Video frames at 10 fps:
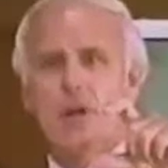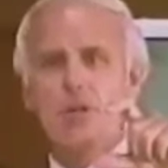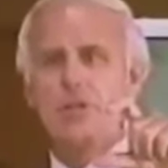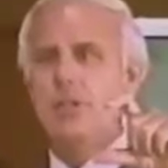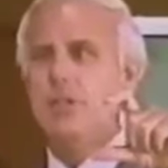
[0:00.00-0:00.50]

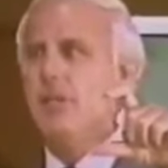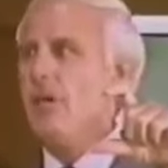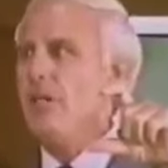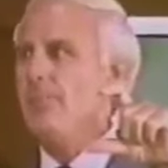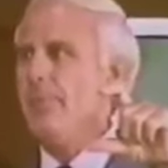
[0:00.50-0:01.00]
all your little
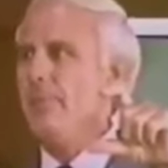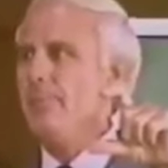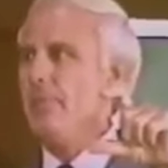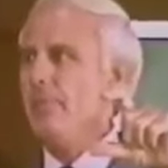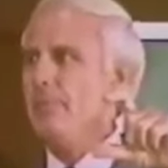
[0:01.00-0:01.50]
hard-to-pay
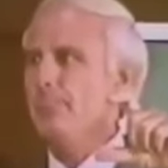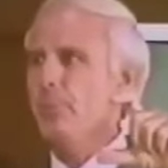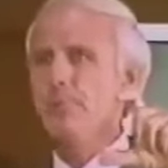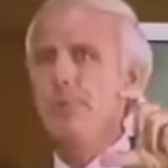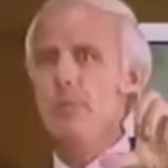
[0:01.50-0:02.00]
bills,
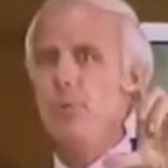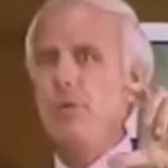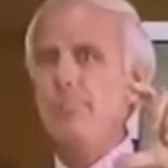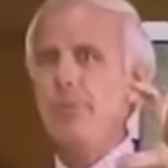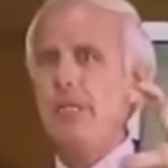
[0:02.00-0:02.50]
put them into
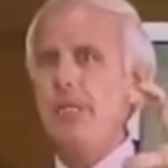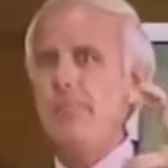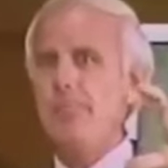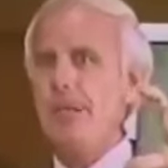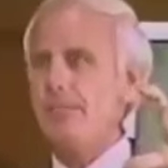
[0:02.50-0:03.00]
one big
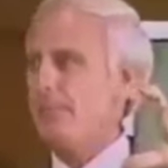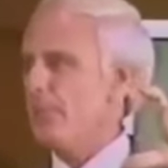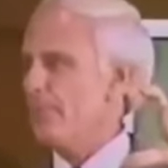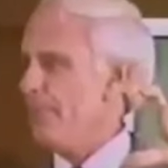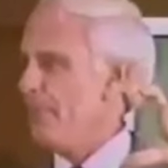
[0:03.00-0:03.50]

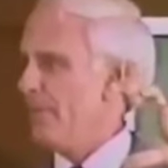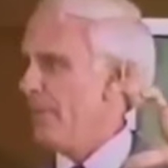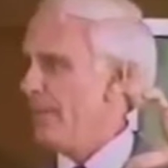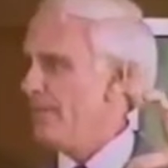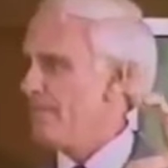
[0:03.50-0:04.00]
impossible-to-pay bill,
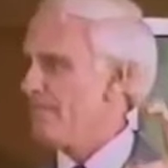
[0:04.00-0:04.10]
right?